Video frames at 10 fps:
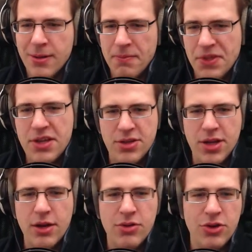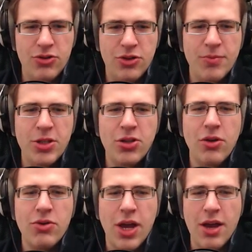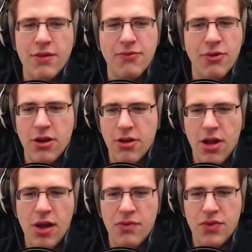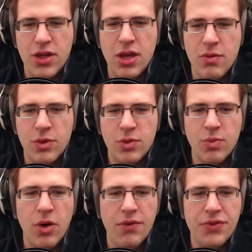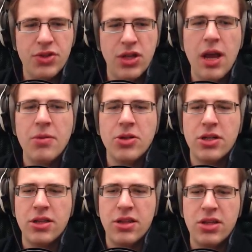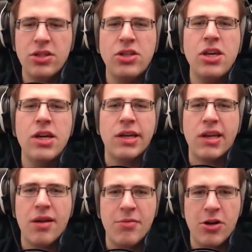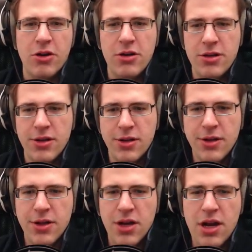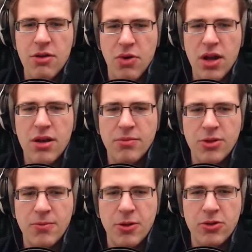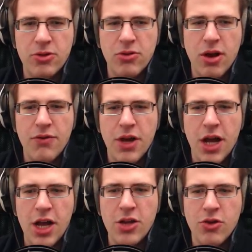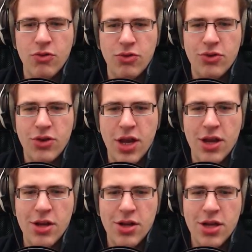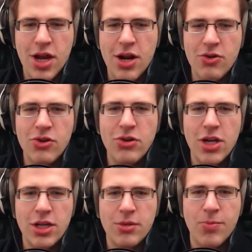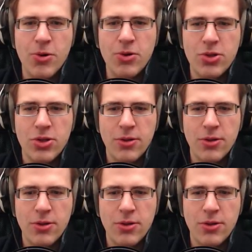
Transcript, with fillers: This town used to be so carefree. Every year was more of the same until this year came along. Anyway, I'm supposed to cover haiku today. Get out your textbooks.